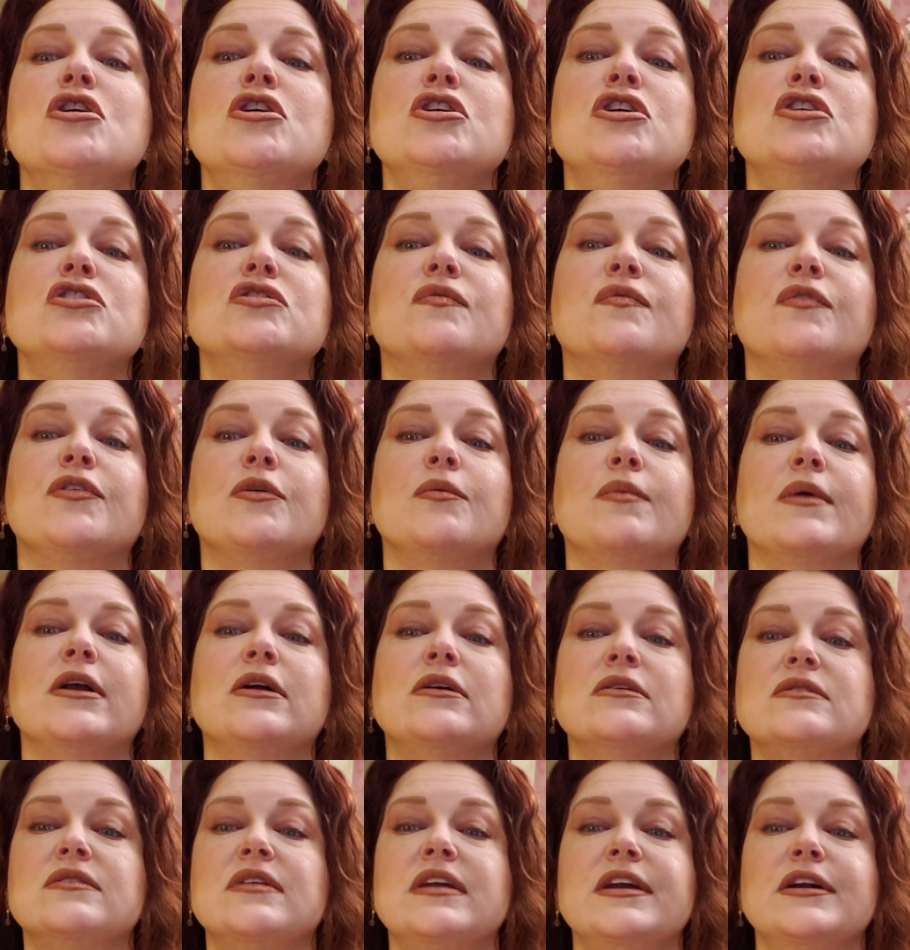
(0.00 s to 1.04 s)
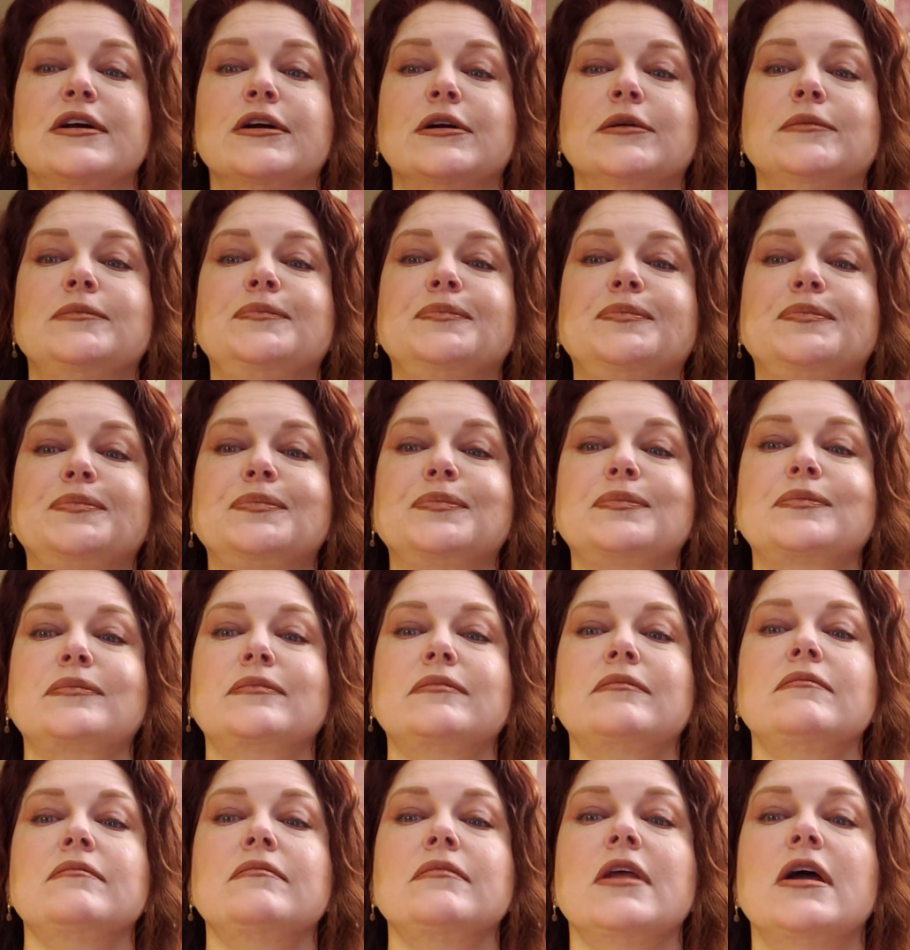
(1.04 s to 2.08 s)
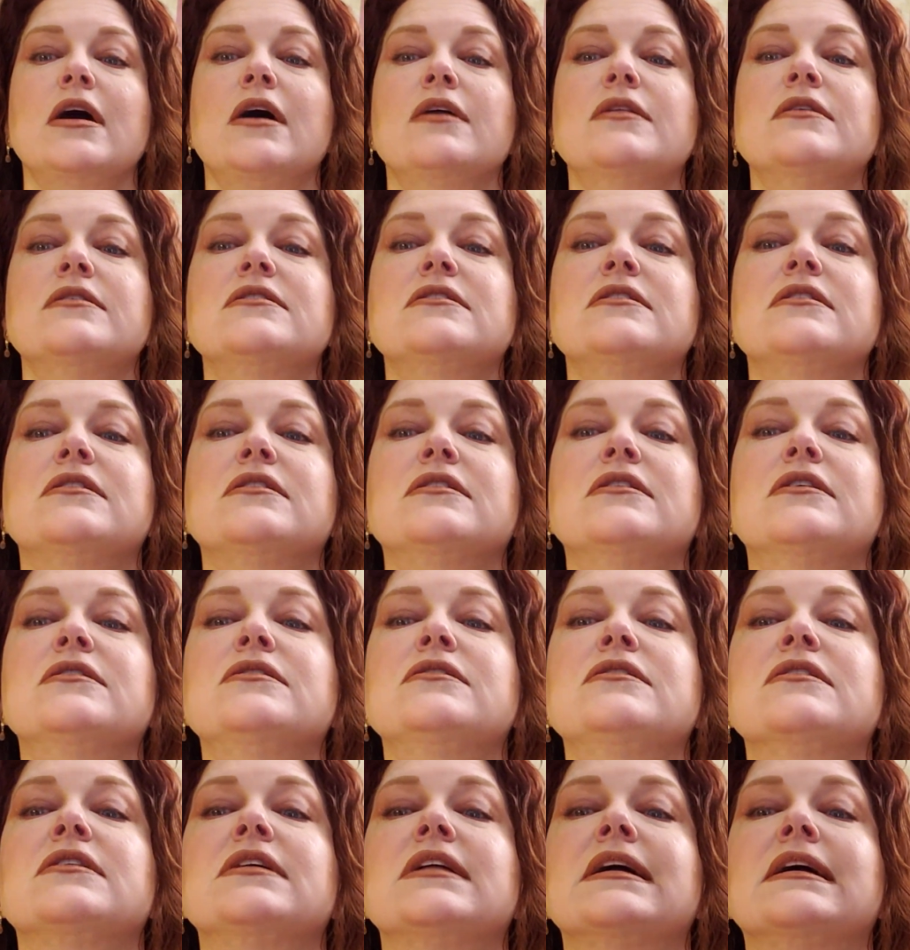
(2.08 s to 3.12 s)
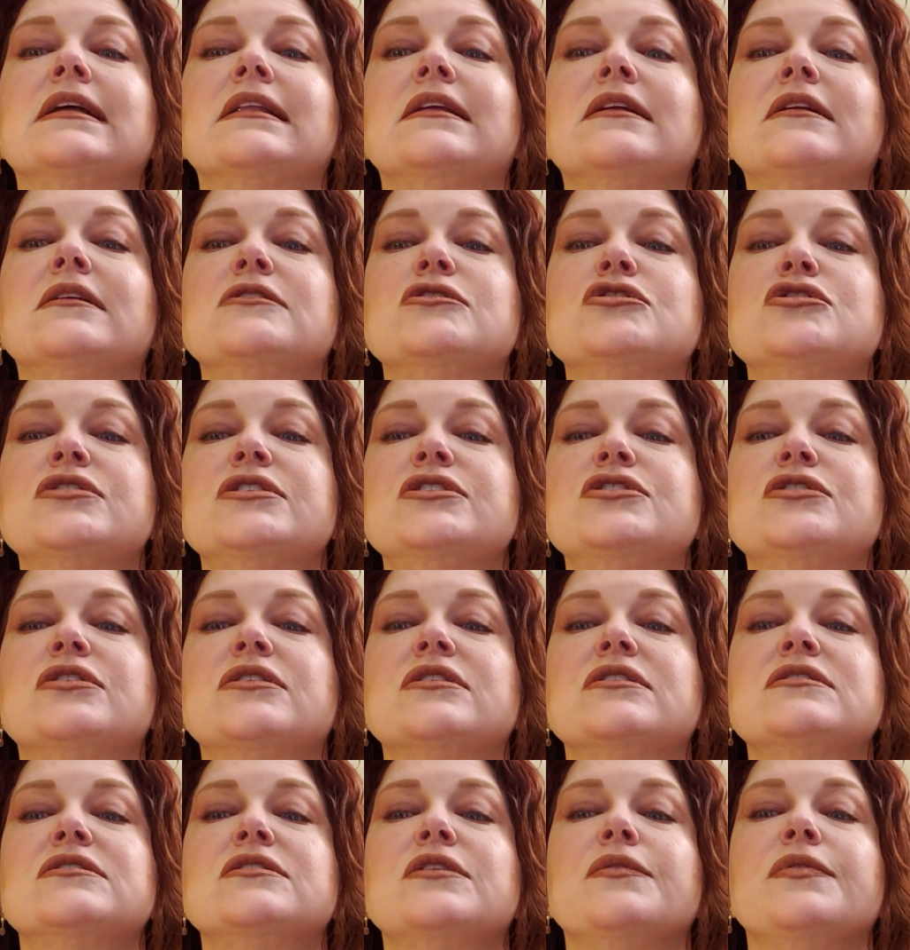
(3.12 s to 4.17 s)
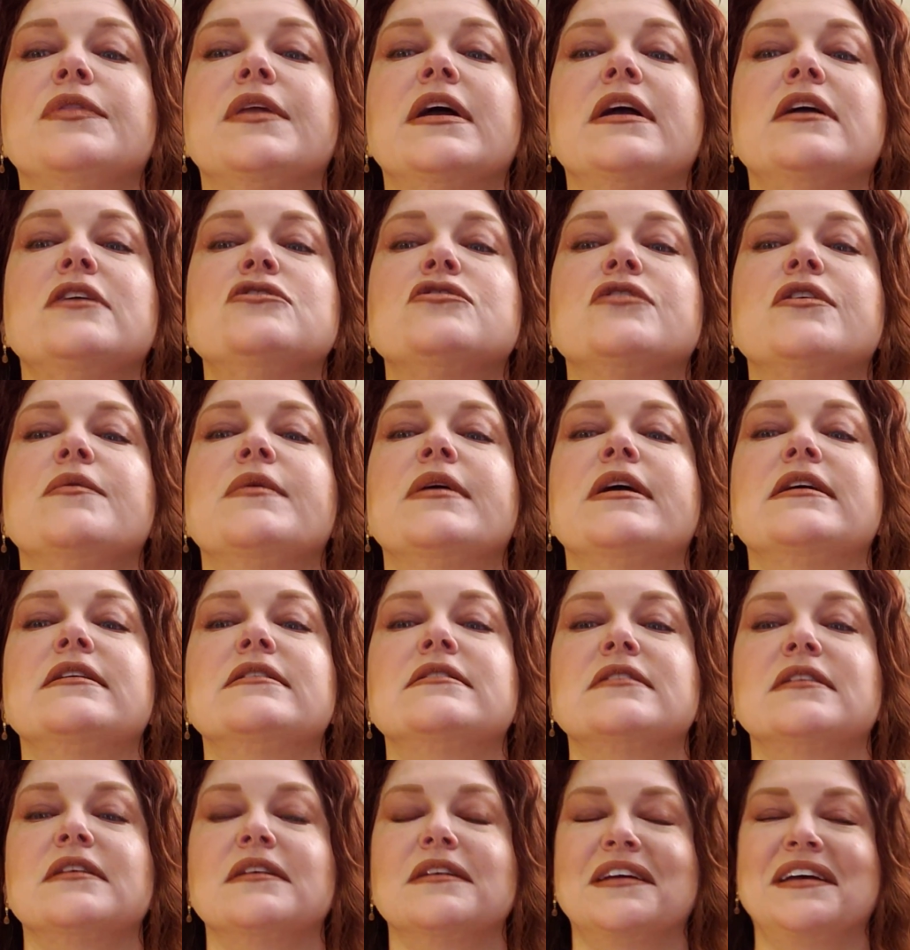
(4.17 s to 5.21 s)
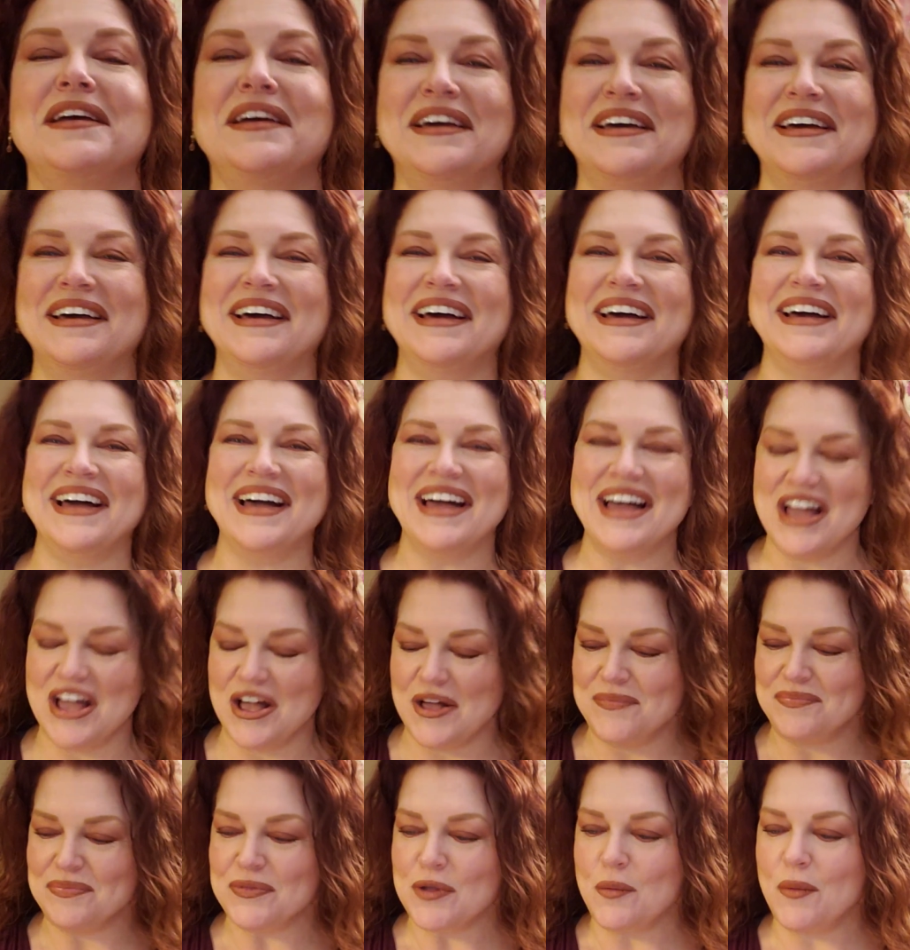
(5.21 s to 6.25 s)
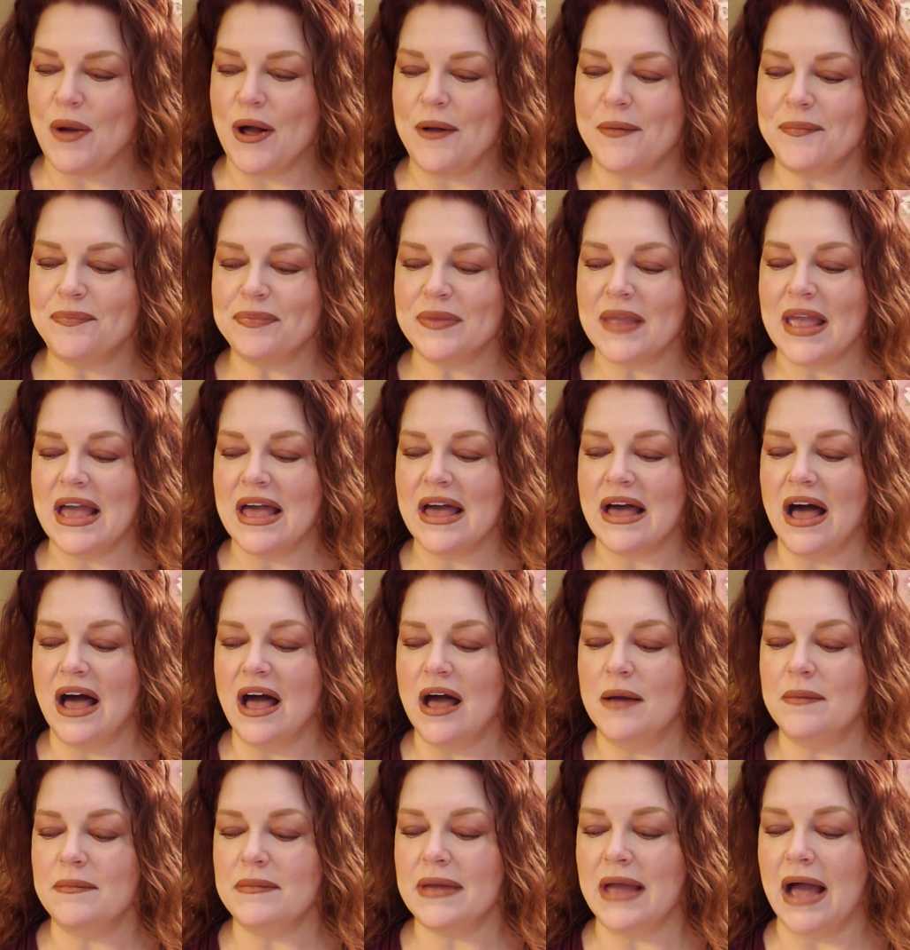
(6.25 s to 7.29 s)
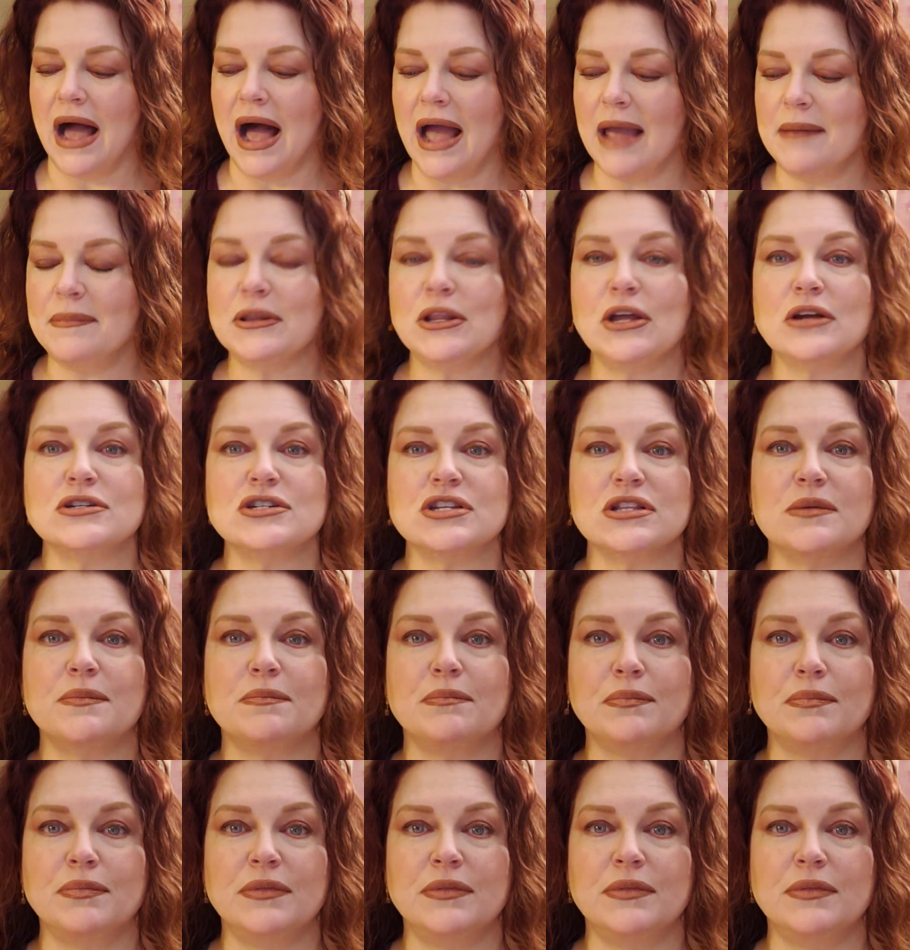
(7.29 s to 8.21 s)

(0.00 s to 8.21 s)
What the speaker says: use it for the wrinkles here. Oh, those look like a little tree trunks, don't they? Tree rings. Well, I belong to the